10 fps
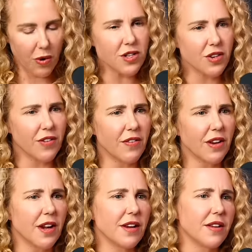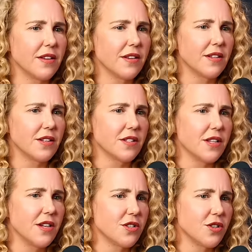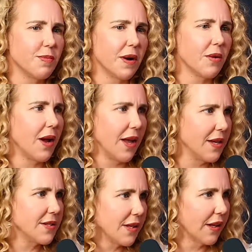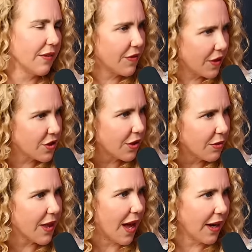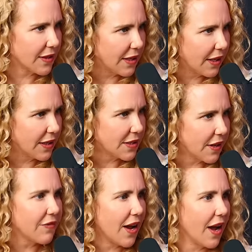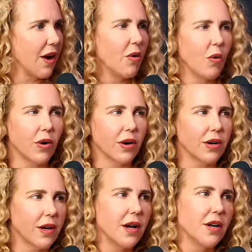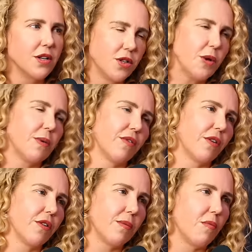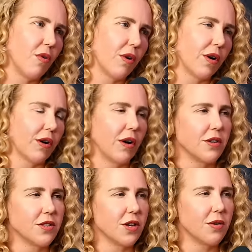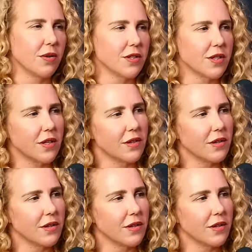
what is your favorite kind of scene to shoot by the way is it like a feature with acting and stuff now or do you prefer the more gonzo or is it